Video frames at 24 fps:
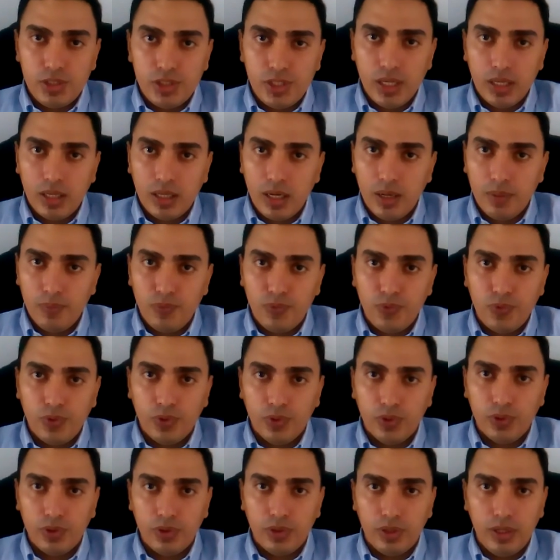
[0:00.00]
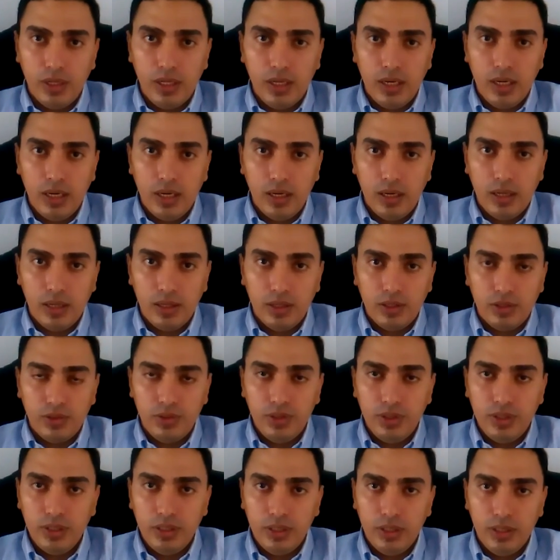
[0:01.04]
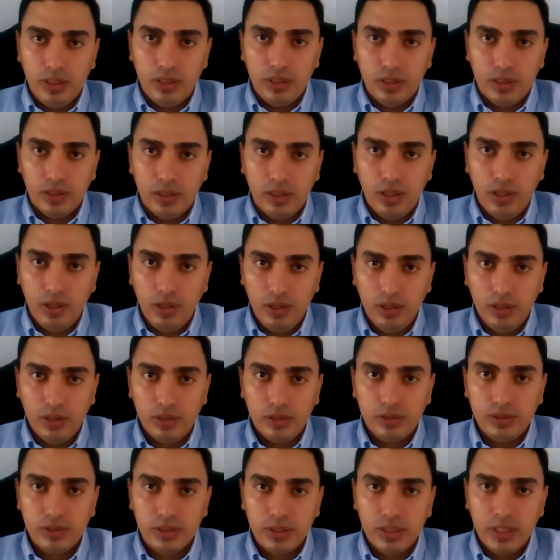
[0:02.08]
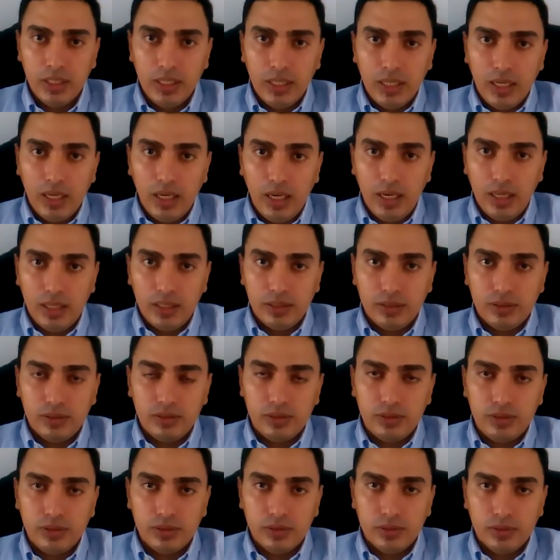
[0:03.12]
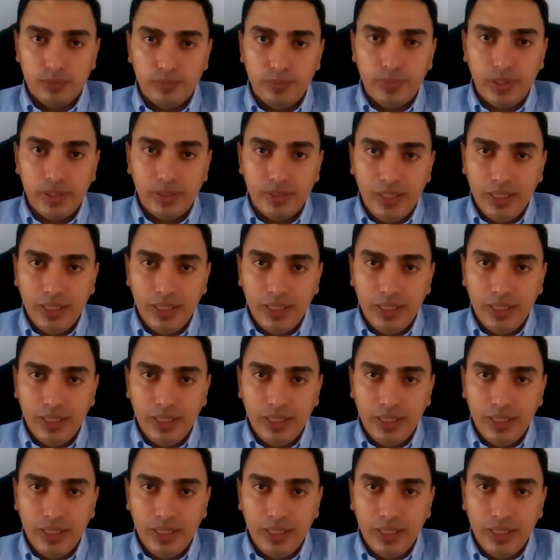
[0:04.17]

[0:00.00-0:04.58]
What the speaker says: and check up for the heart and to